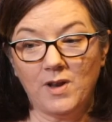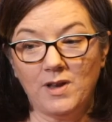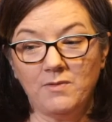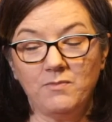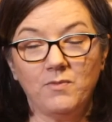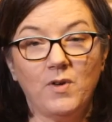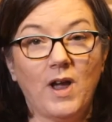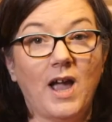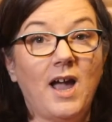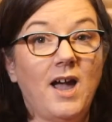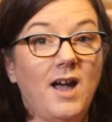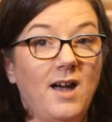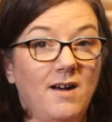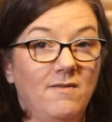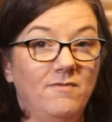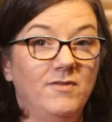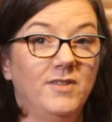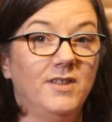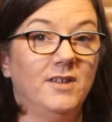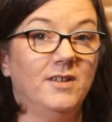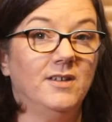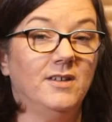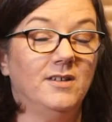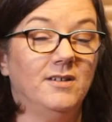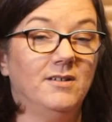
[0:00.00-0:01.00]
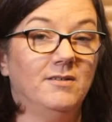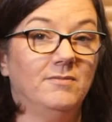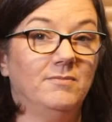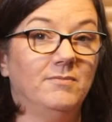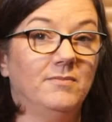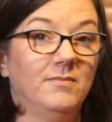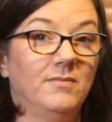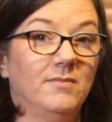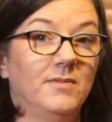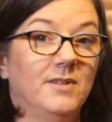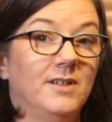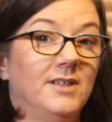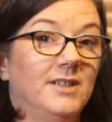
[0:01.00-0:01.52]
have
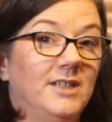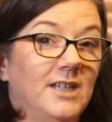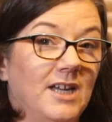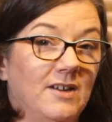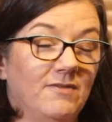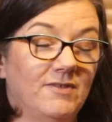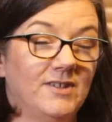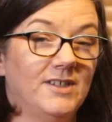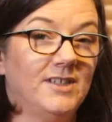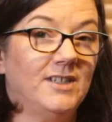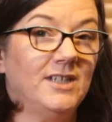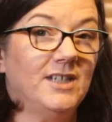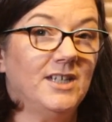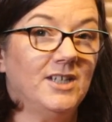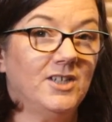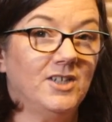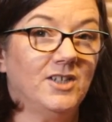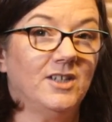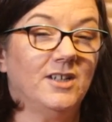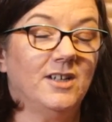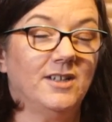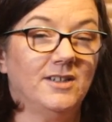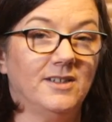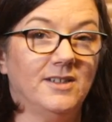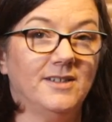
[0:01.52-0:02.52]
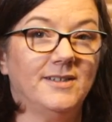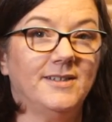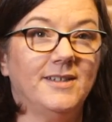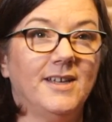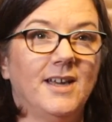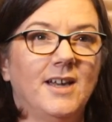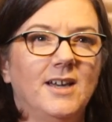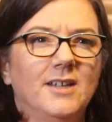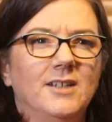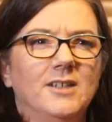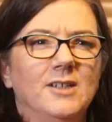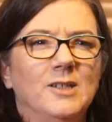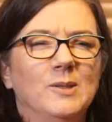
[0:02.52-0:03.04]
the devastation and the
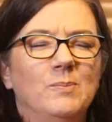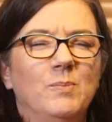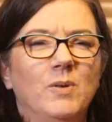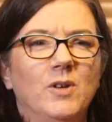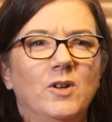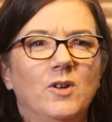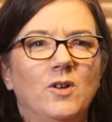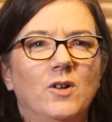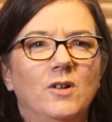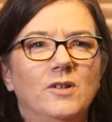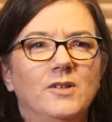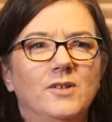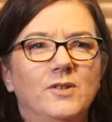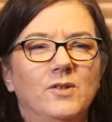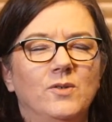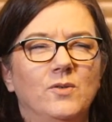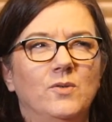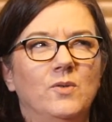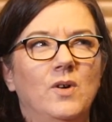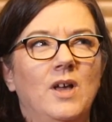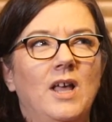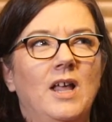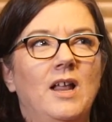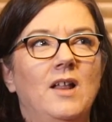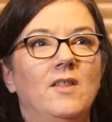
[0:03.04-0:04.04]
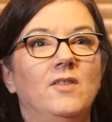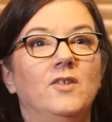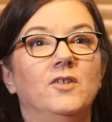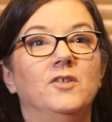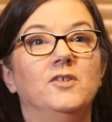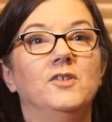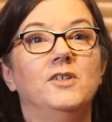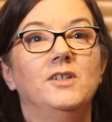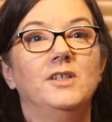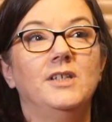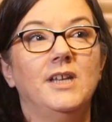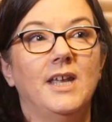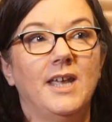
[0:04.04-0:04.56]
sadness, but also there's
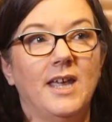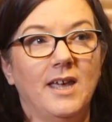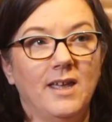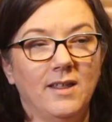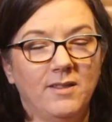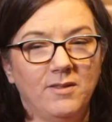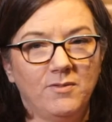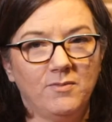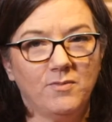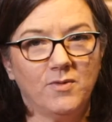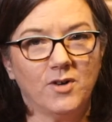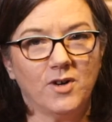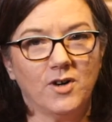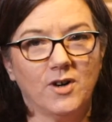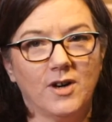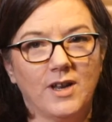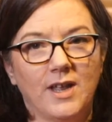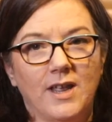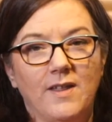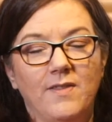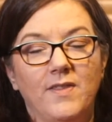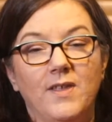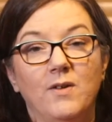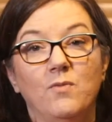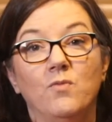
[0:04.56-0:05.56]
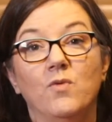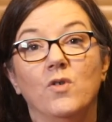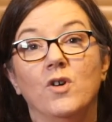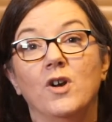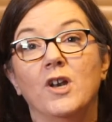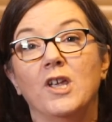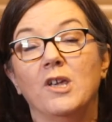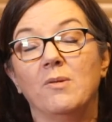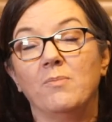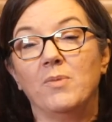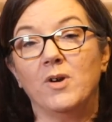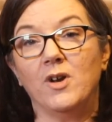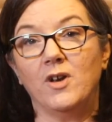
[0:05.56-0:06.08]
death worry, and they
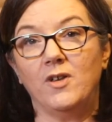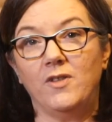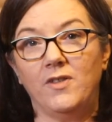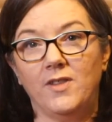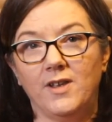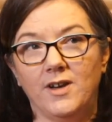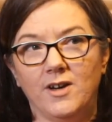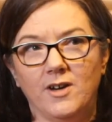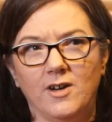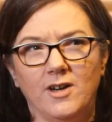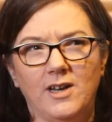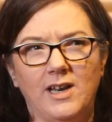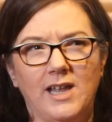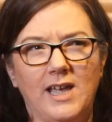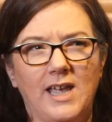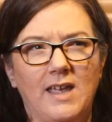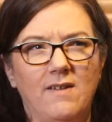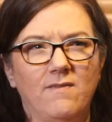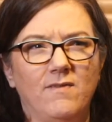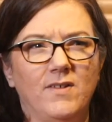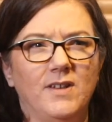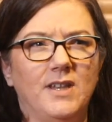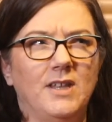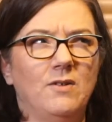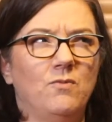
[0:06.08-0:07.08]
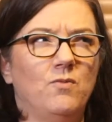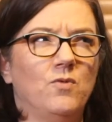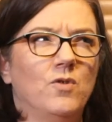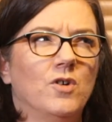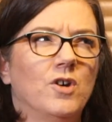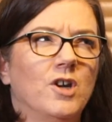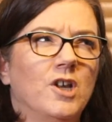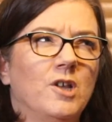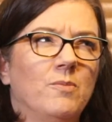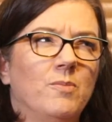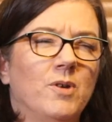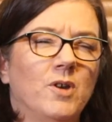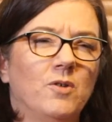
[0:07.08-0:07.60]
worry about their life, and they
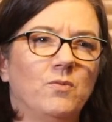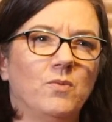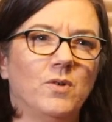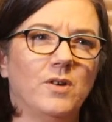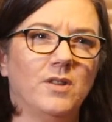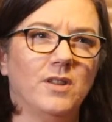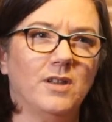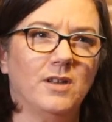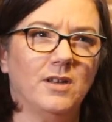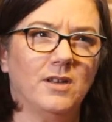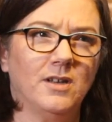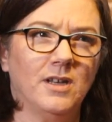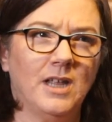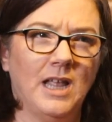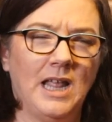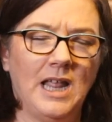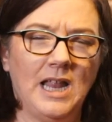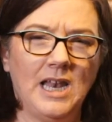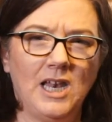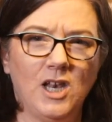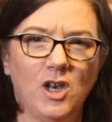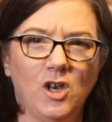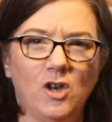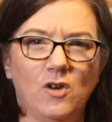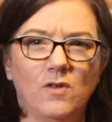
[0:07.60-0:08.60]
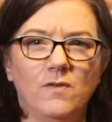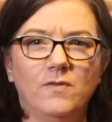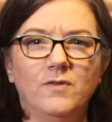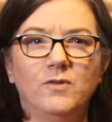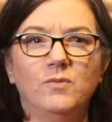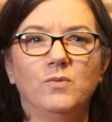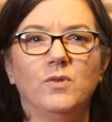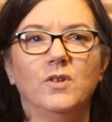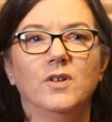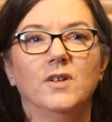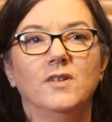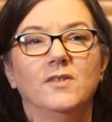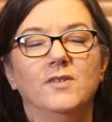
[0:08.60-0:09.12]
worry about where the loved
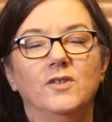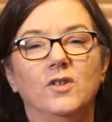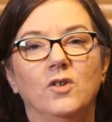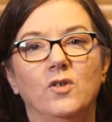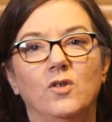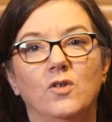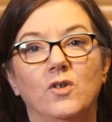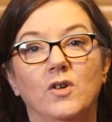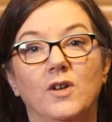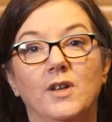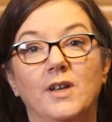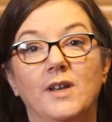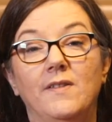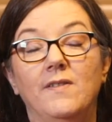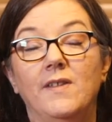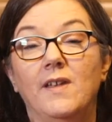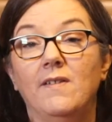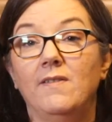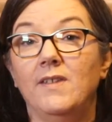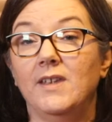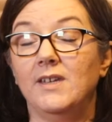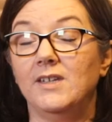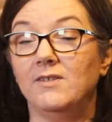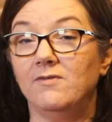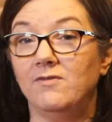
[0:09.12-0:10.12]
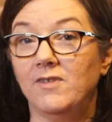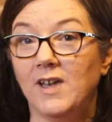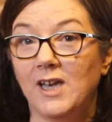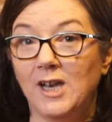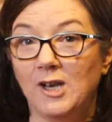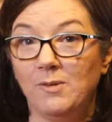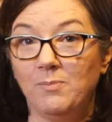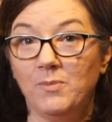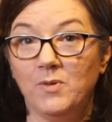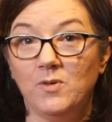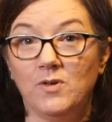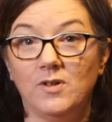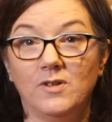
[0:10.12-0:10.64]
one has gone, and they
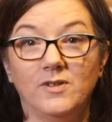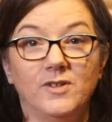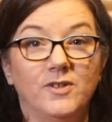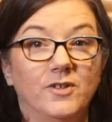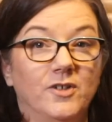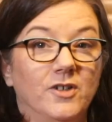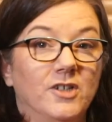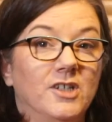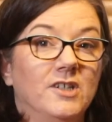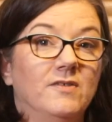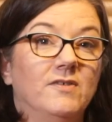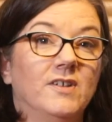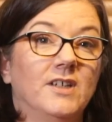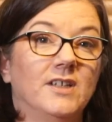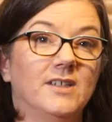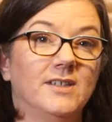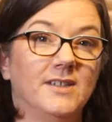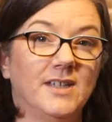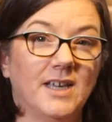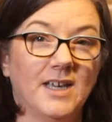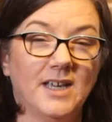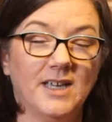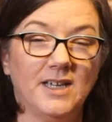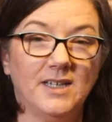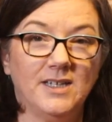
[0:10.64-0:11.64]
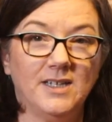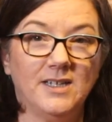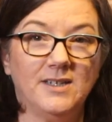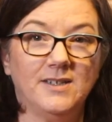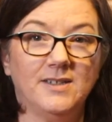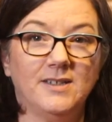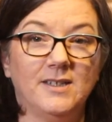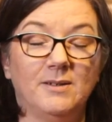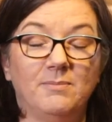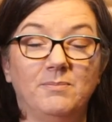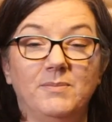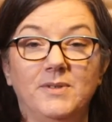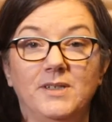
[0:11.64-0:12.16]
develop all sorts of anxiety
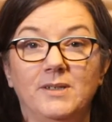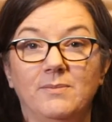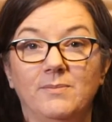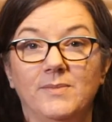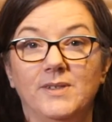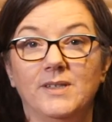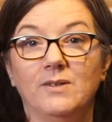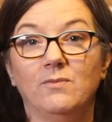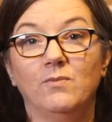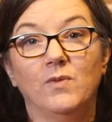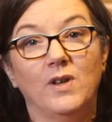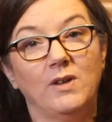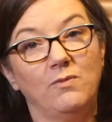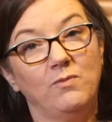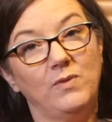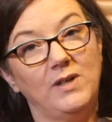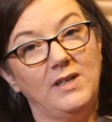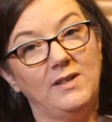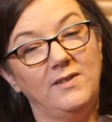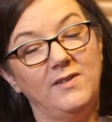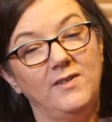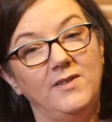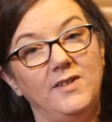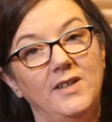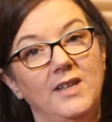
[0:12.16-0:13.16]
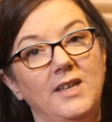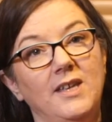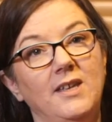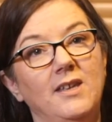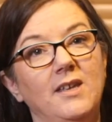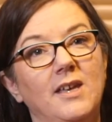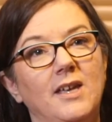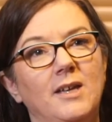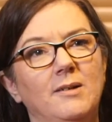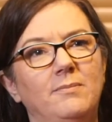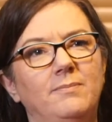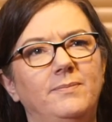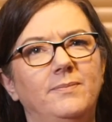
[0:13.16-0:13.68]
symptoms, and we'll see
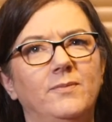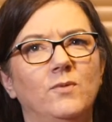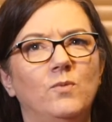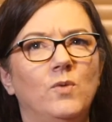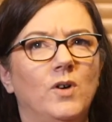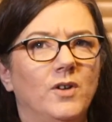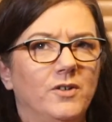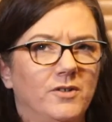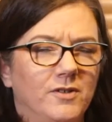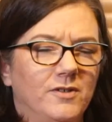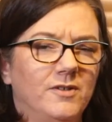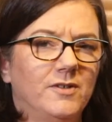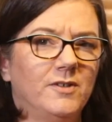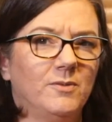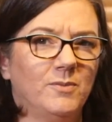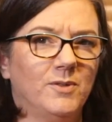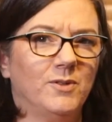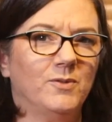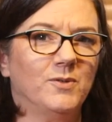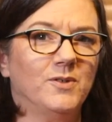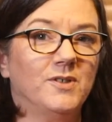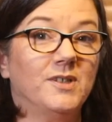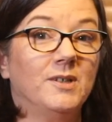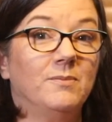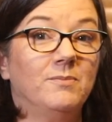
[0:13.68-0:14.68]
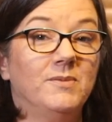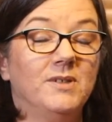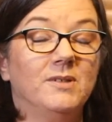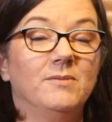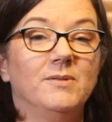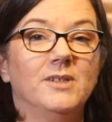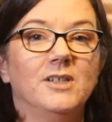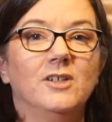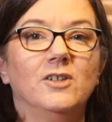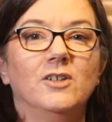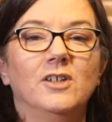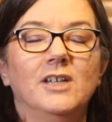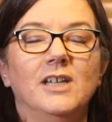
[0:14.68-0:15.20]
what some of those
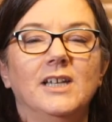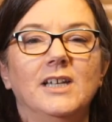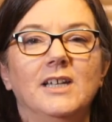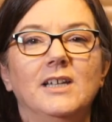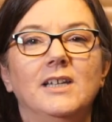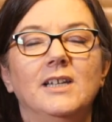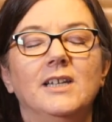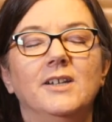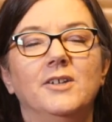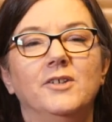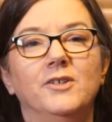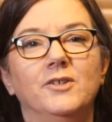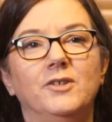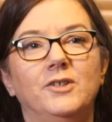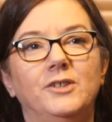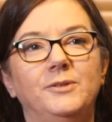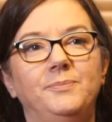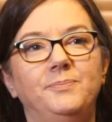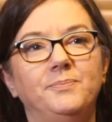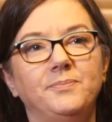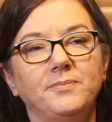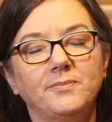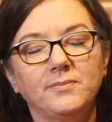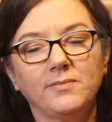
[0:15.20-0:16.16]
symptoms look like later on.